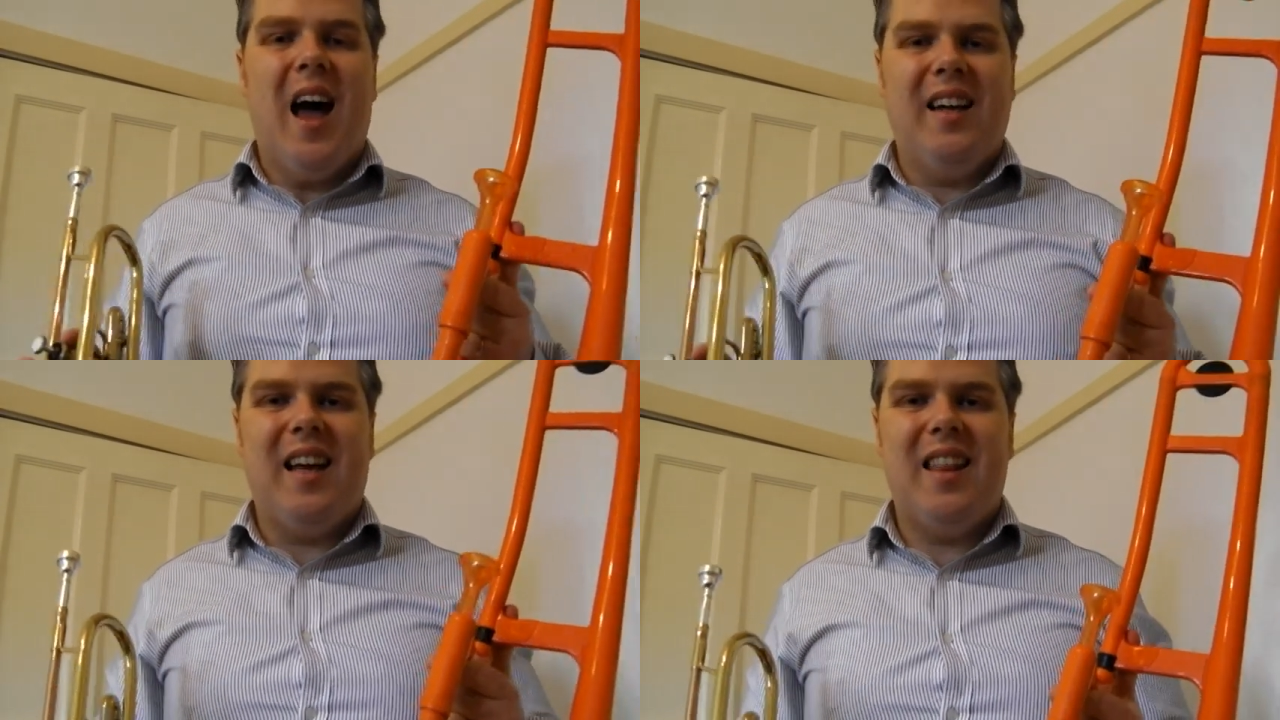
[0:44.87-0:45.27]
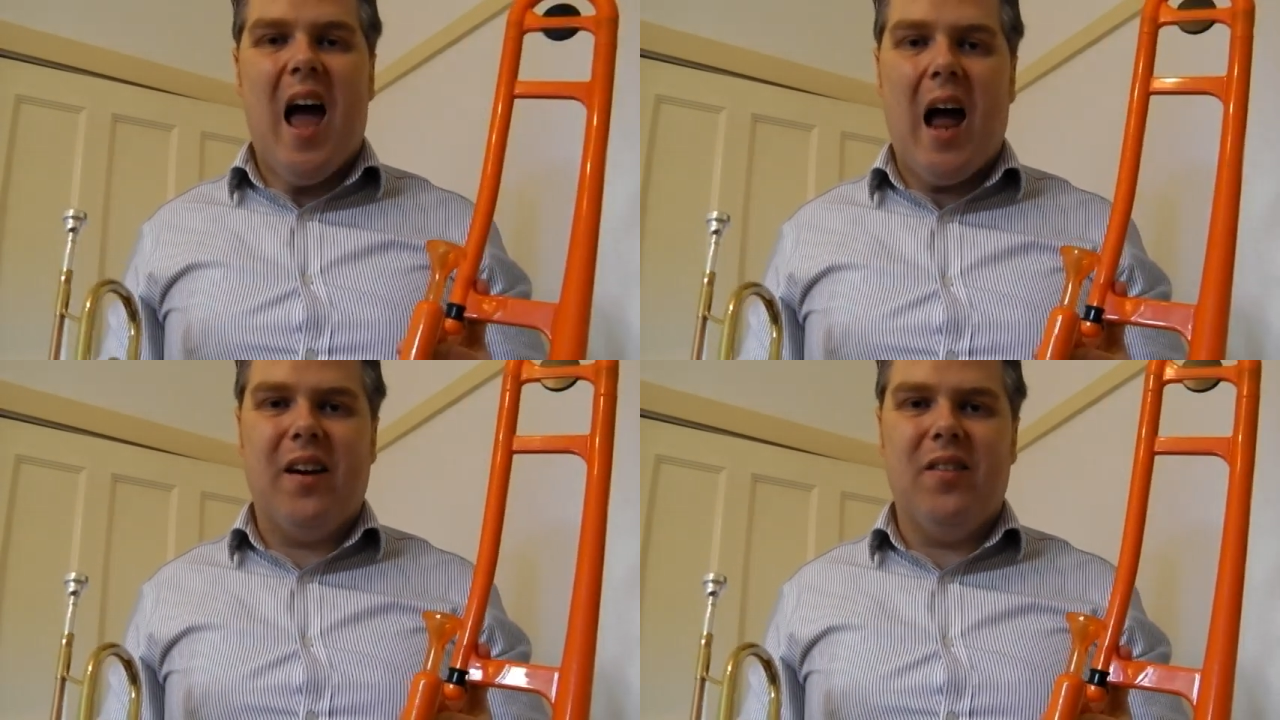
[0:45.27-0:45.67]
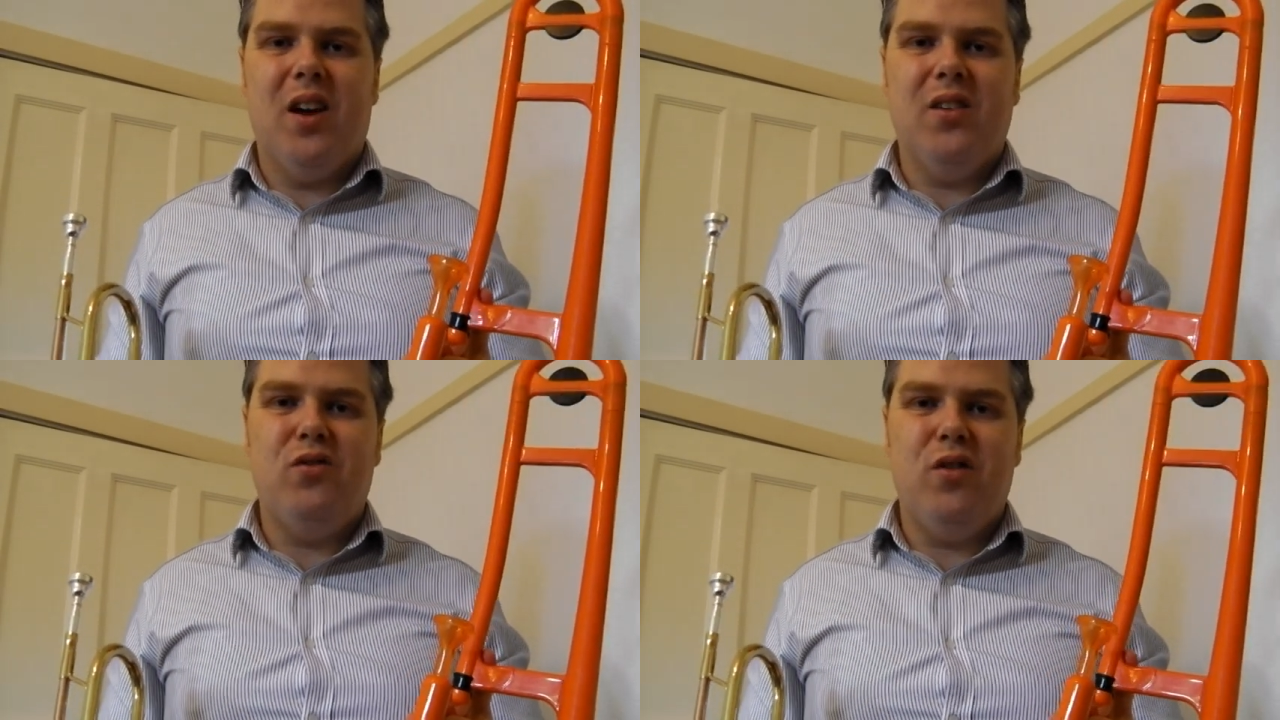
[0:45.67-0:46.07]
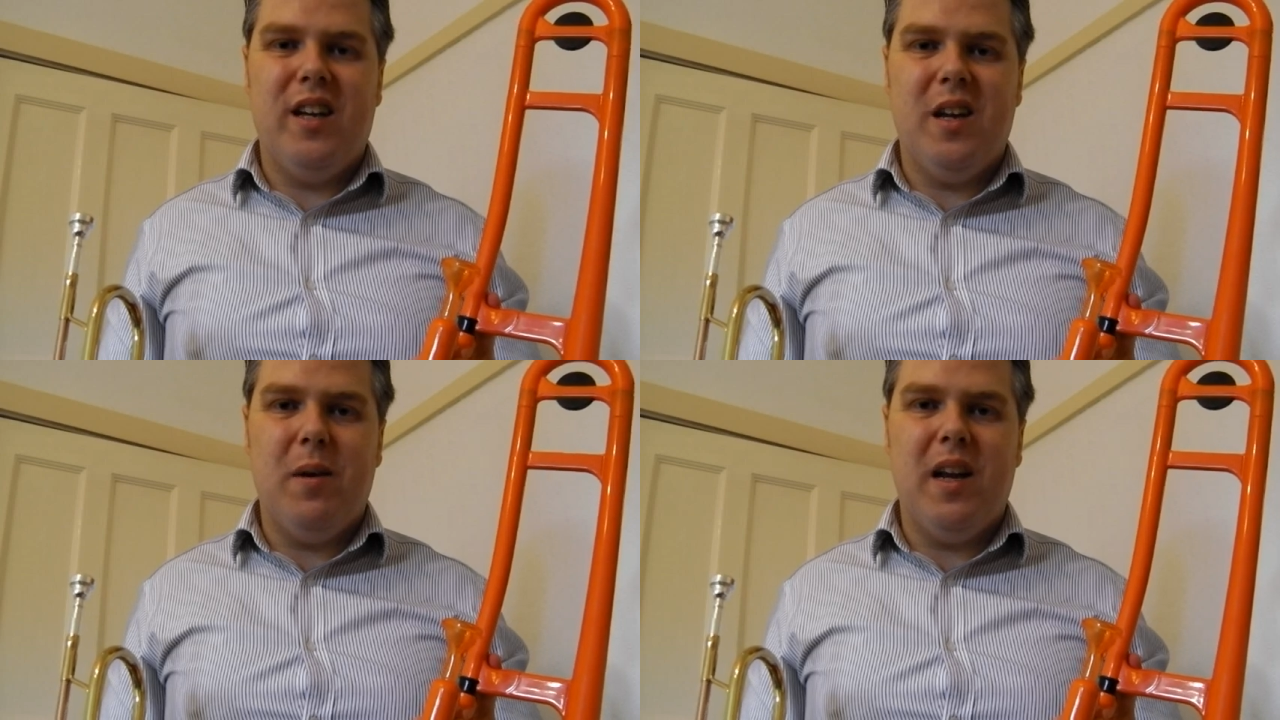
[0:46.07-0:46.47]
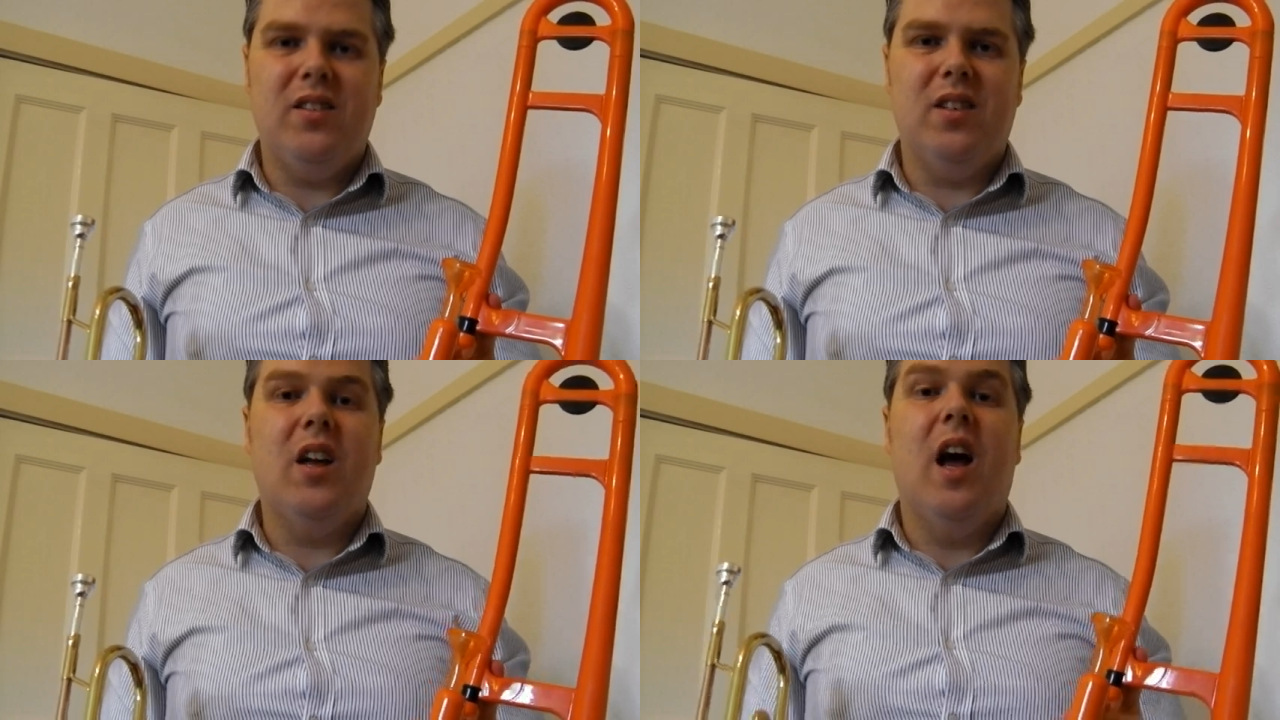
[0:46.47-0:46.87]
and get the hang of those tricky
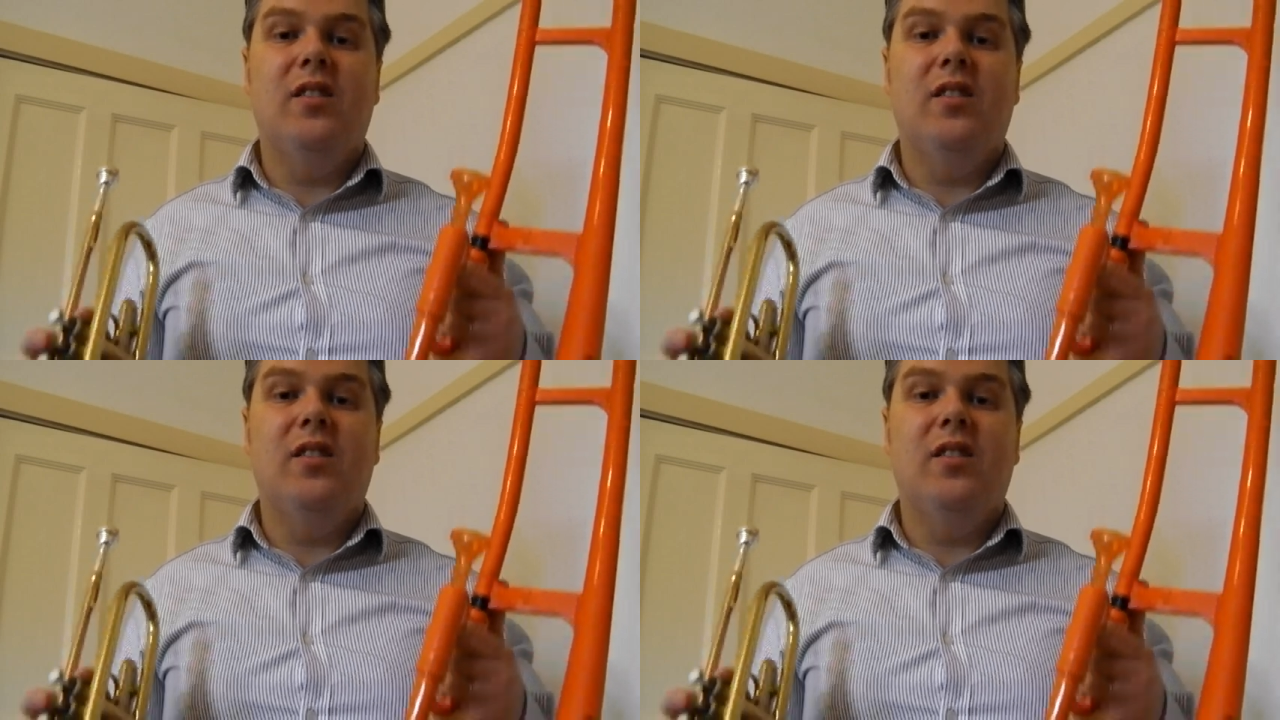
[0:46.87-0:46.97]
pieces.